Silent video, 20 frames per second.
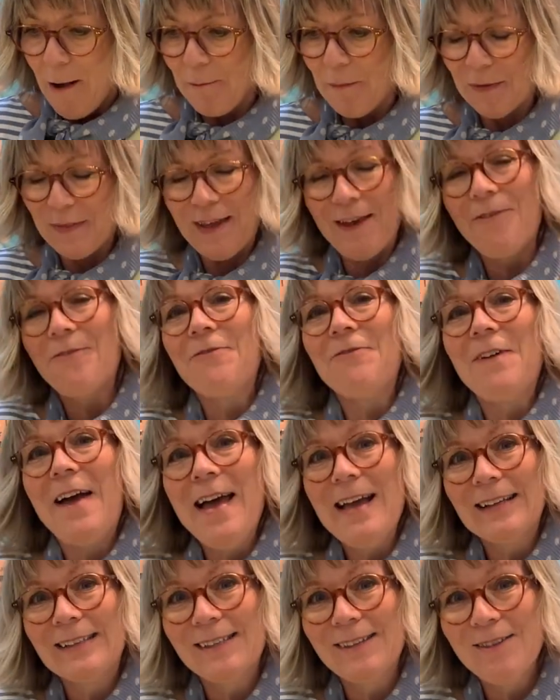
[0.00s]
But the
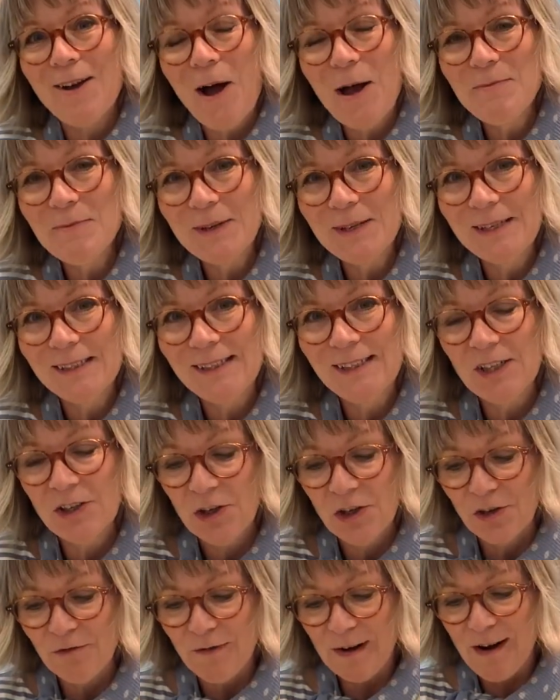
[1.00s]
effect that I'm going to
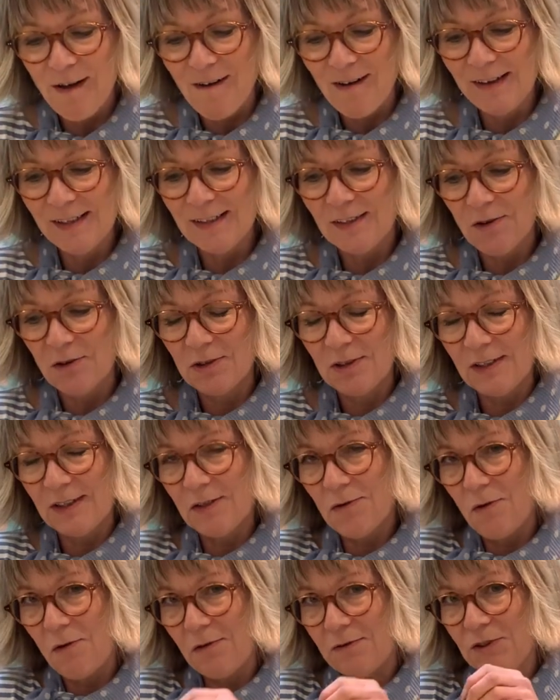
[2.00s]
do relies on a
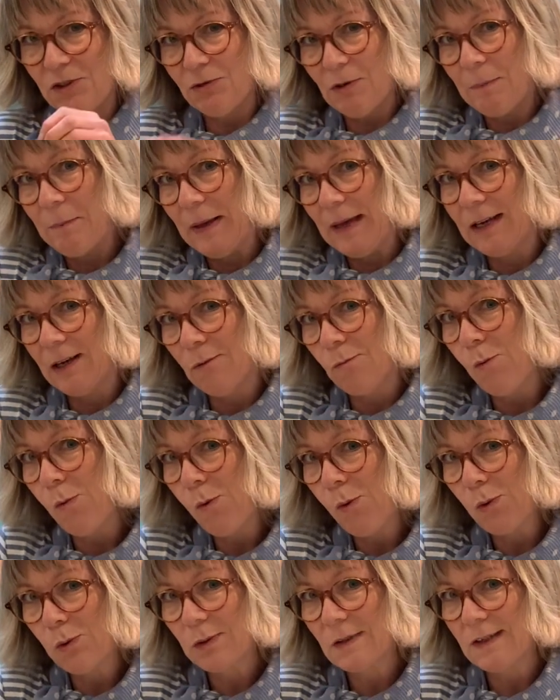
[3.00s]
sort of dripping
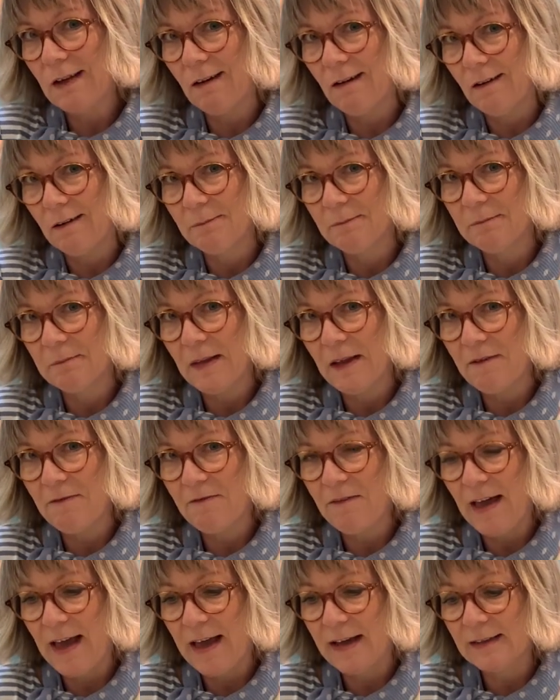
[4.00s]
water
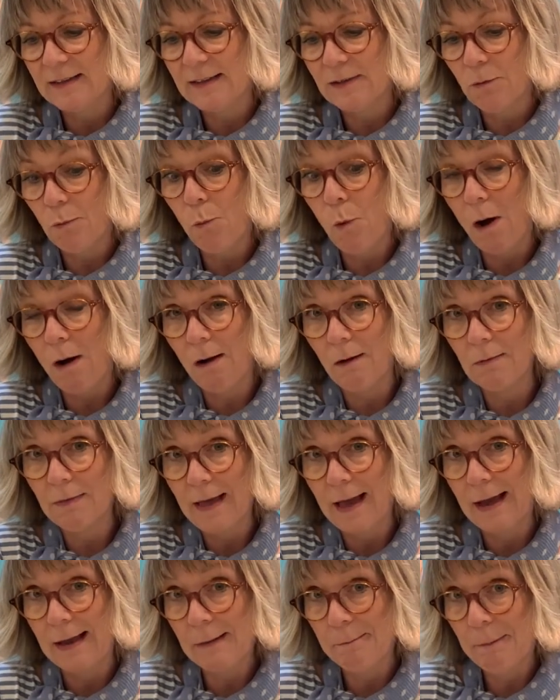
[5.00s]
effect while
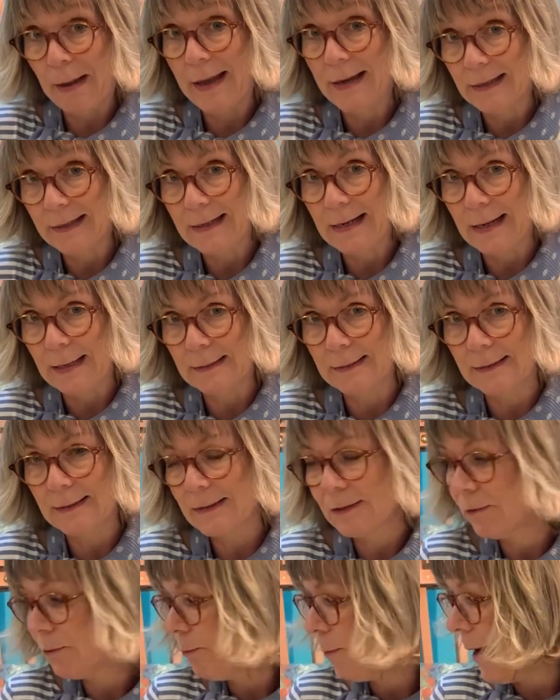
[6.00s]
that paint layer is
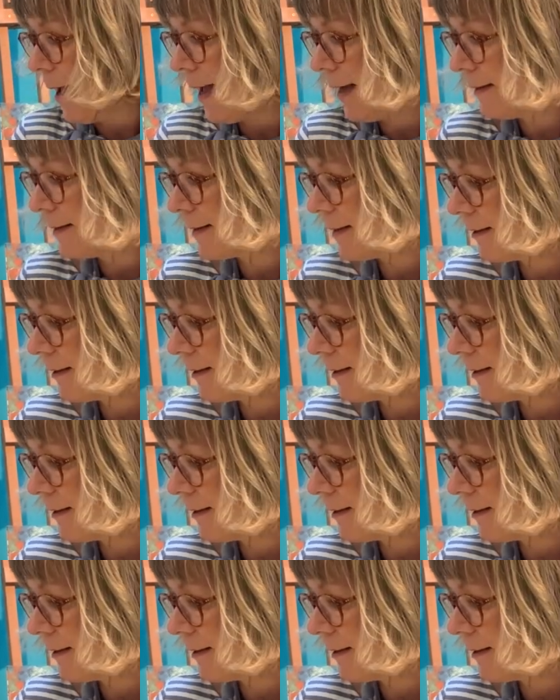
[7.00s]
still wet,